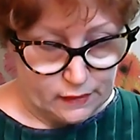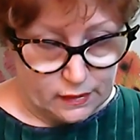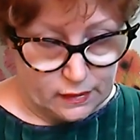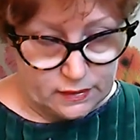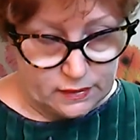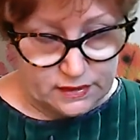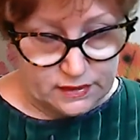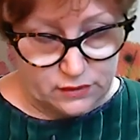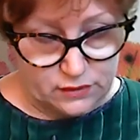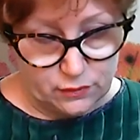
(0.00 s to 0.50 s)

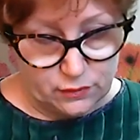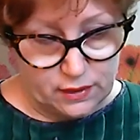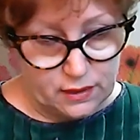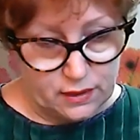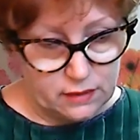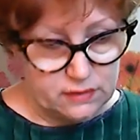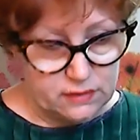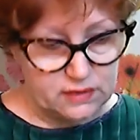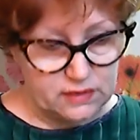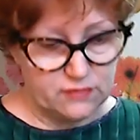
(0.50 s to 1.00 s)
So
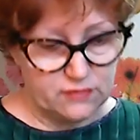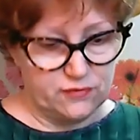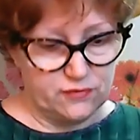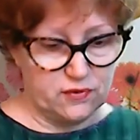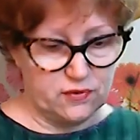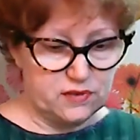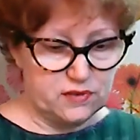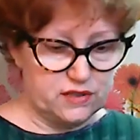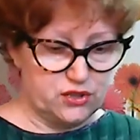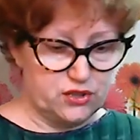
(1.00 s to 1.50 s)
here's the
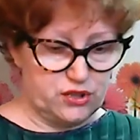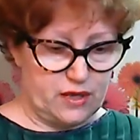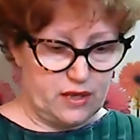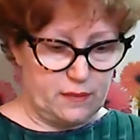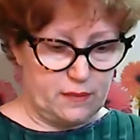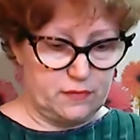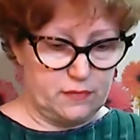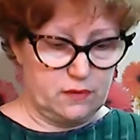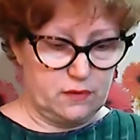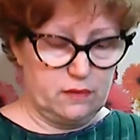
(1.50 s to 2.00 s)
first
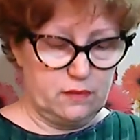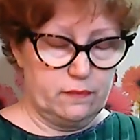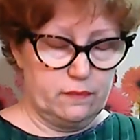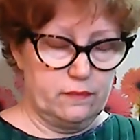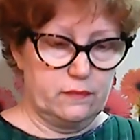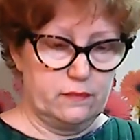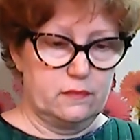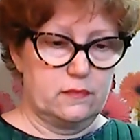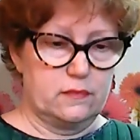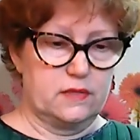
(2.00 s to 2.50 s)
chapter.
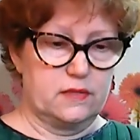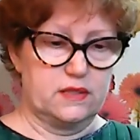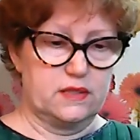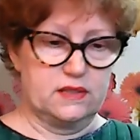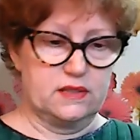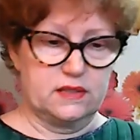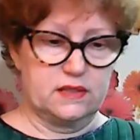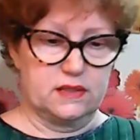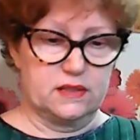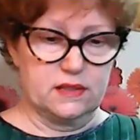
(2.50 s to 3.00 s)
This
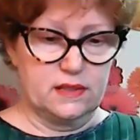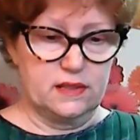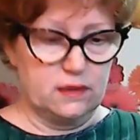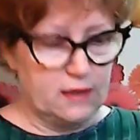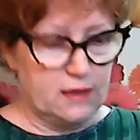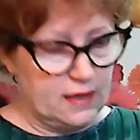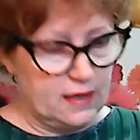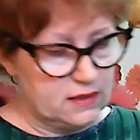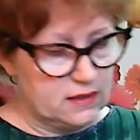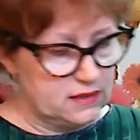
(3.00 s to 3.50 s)
is Little
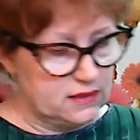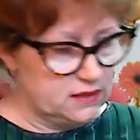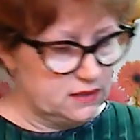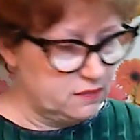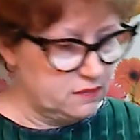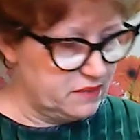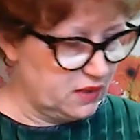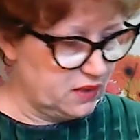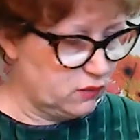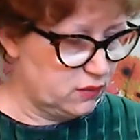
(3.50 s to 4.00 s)
House in the
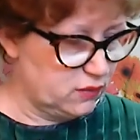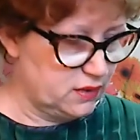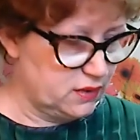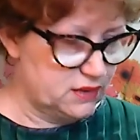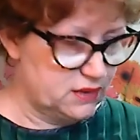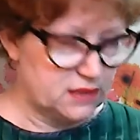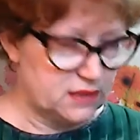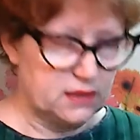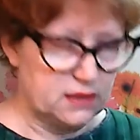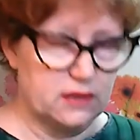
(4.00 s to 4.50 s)
Big
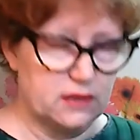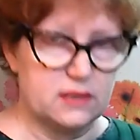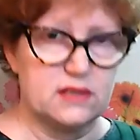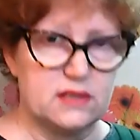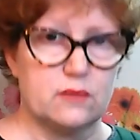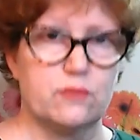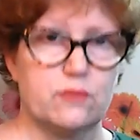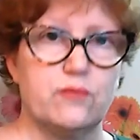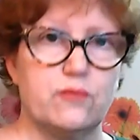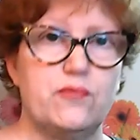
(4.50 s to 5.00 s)
Woods, and there's
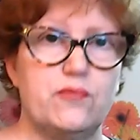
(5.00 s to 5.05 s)
some